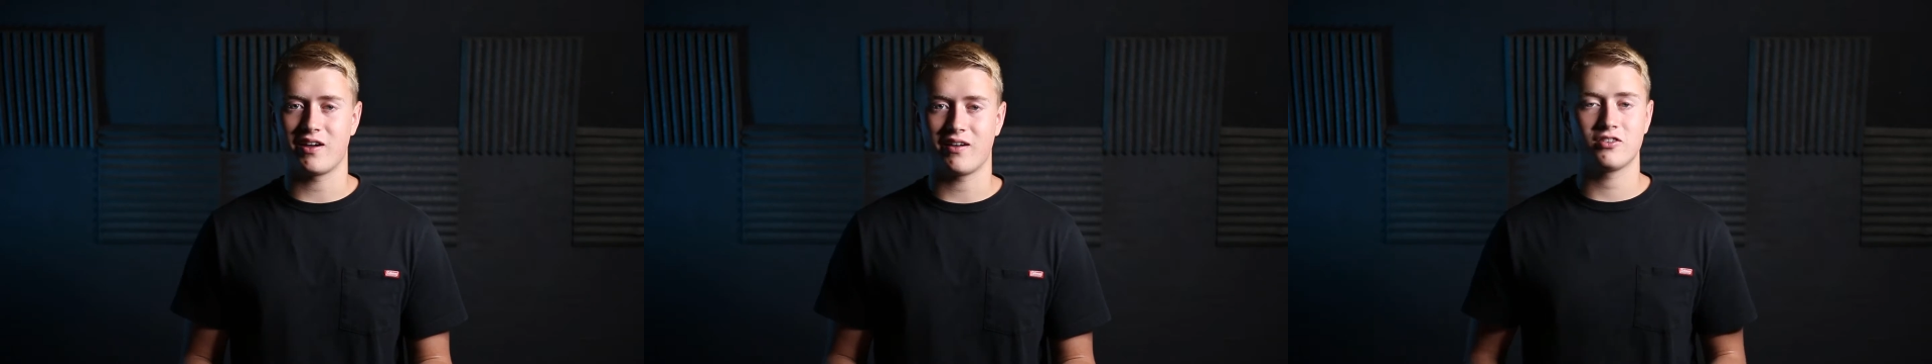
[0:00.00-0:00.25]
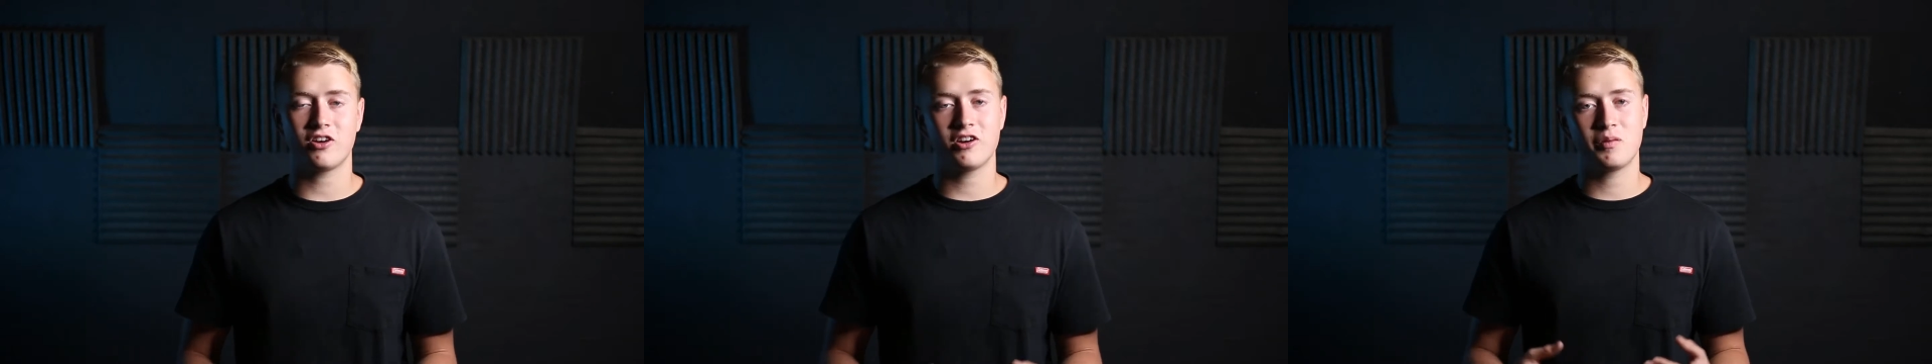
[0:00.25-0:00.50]
It
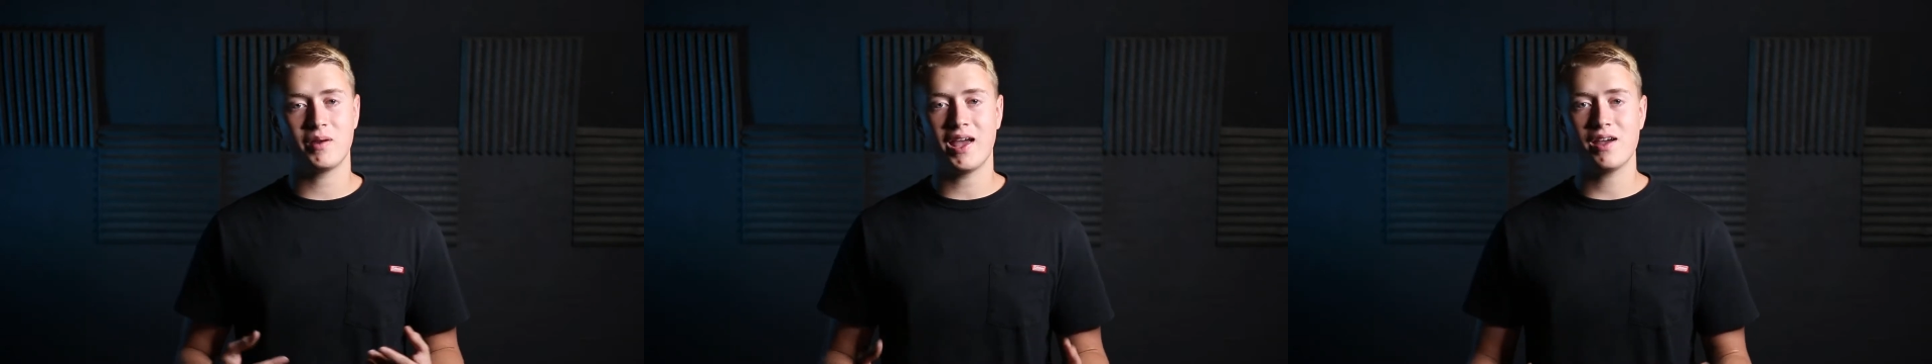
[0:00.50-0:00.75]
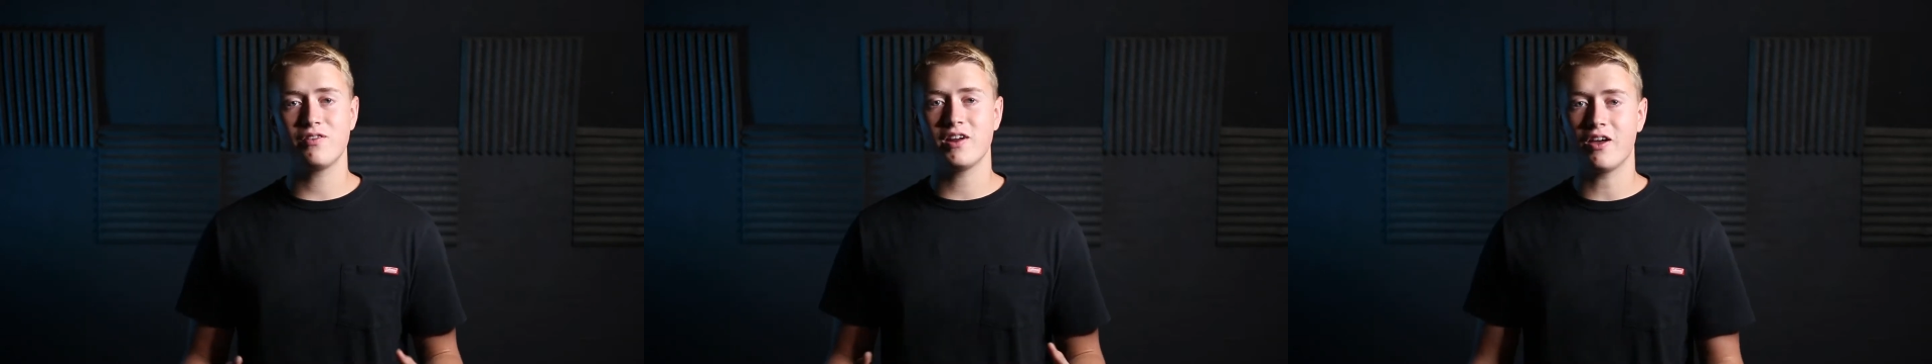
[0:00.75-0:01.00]
started to be
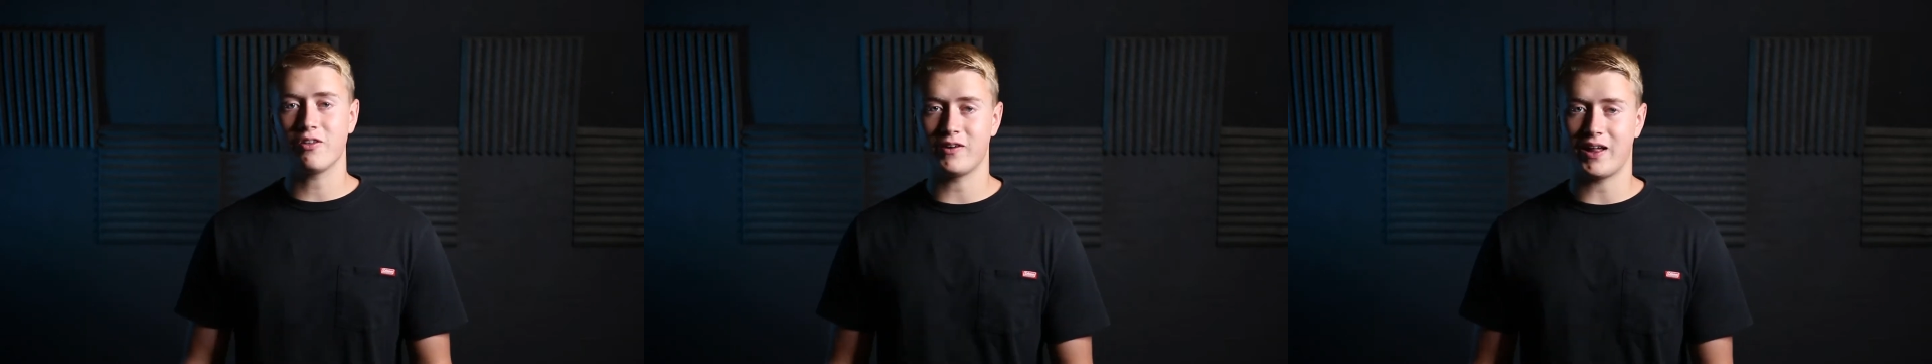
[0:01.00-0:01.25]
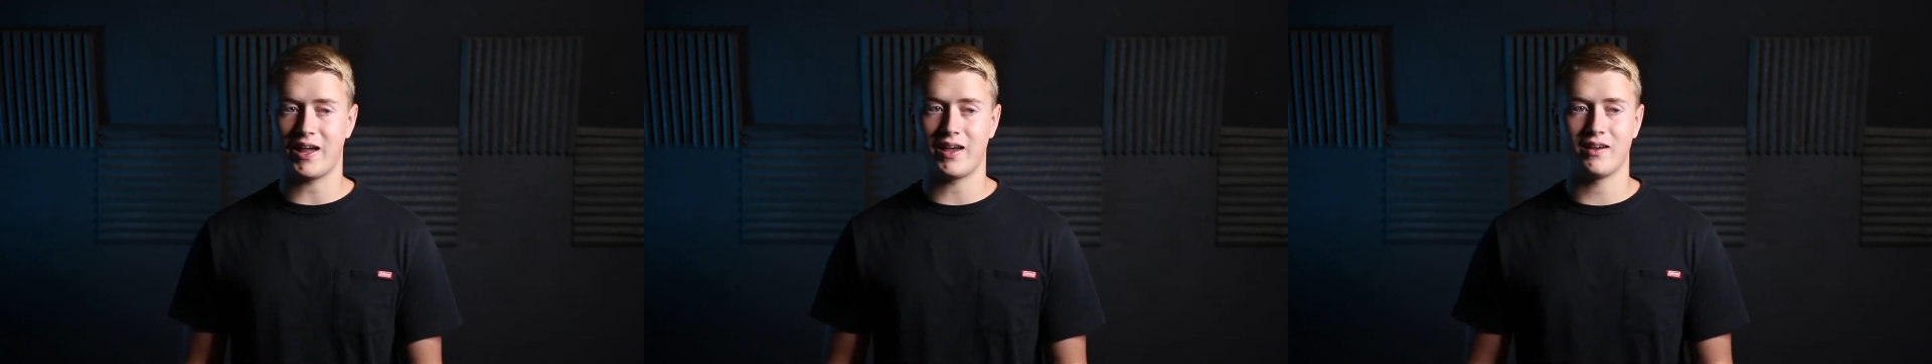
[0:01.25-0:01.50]
every other
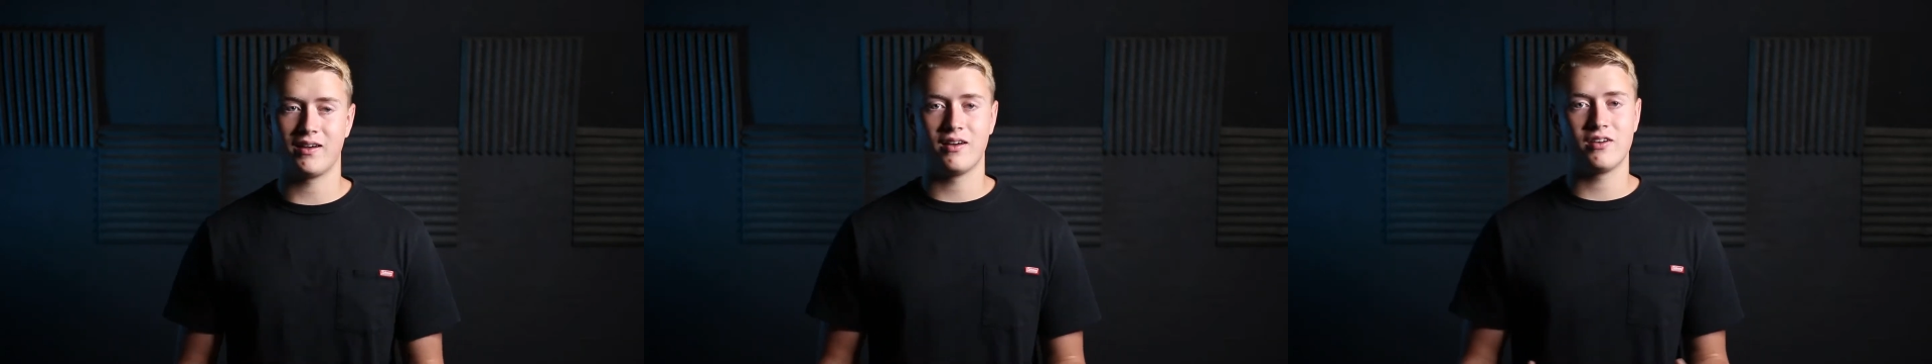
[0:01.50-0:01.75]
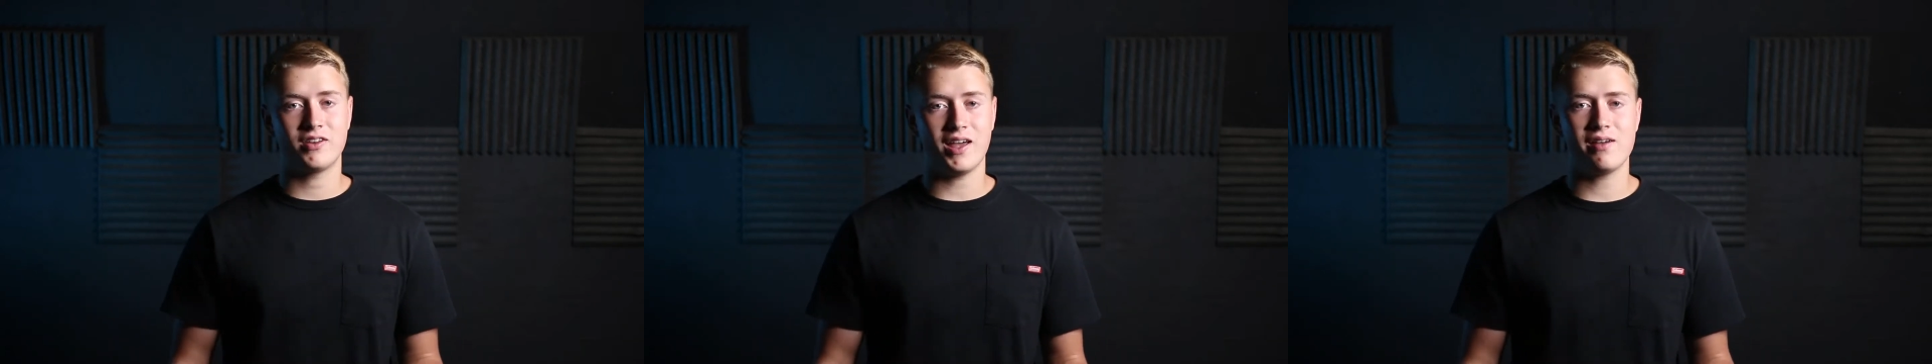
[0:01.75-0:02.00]
day
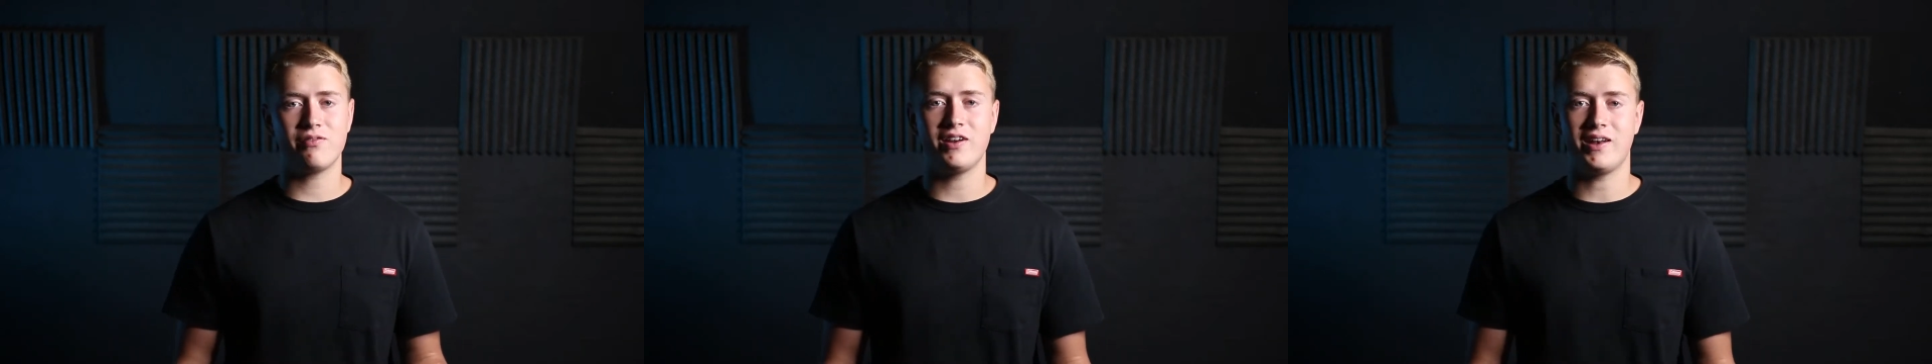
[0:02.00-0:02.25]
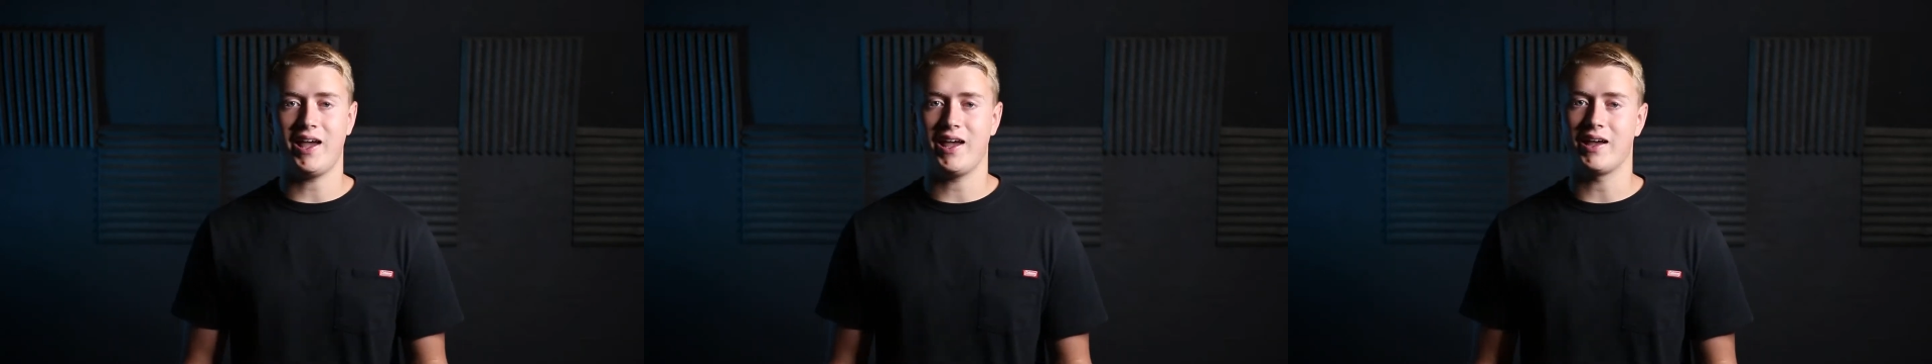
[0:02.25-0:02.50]
to every
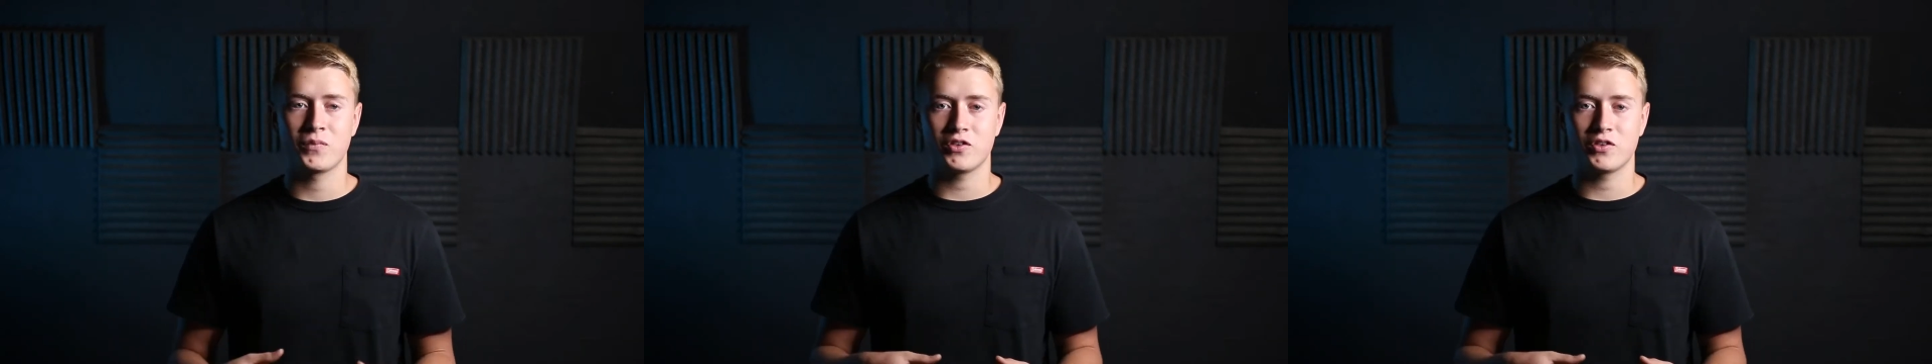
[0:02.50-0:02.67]
day.